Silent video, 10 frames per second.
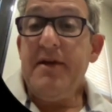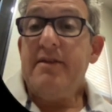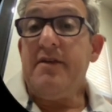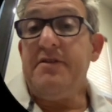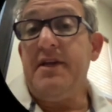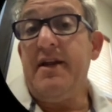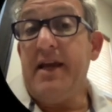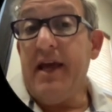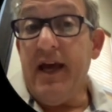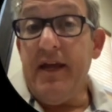They did it
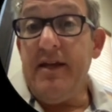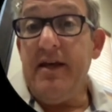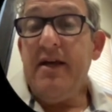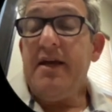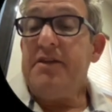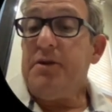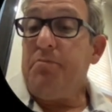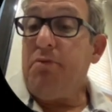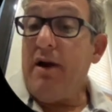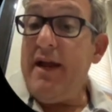again in the
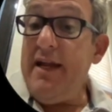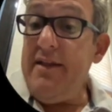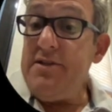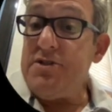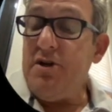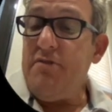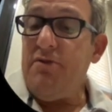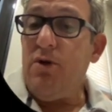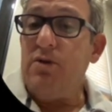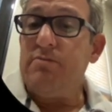brains of
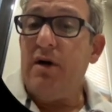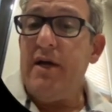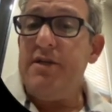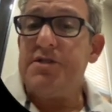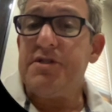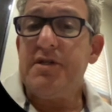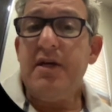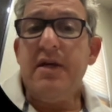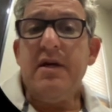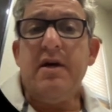old mice.
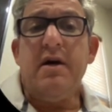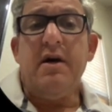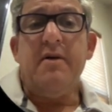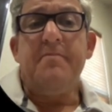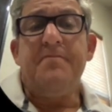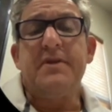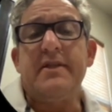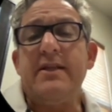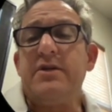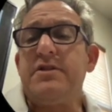
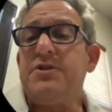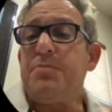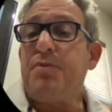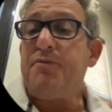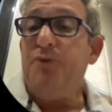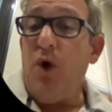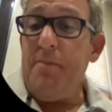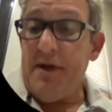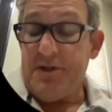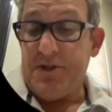They looked at the
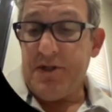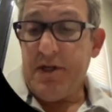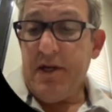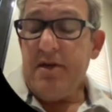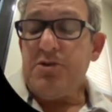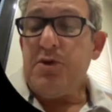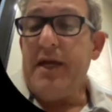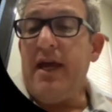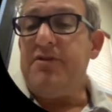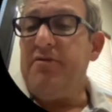performance. So they
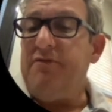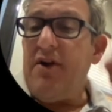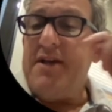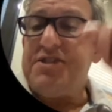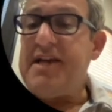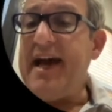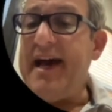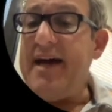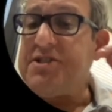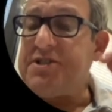gave them various
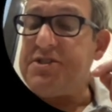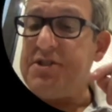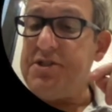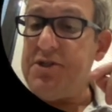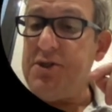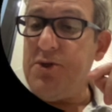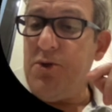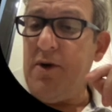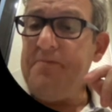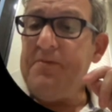tasks to
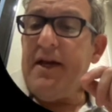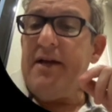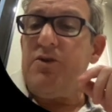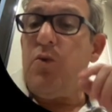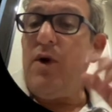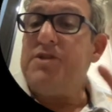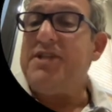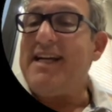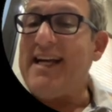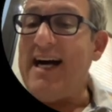do. And the ones
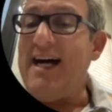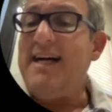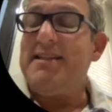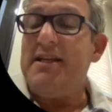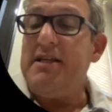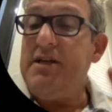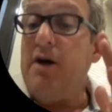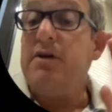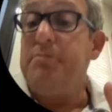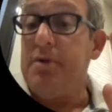that got the
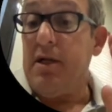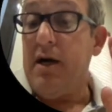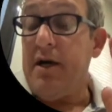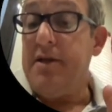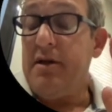young blood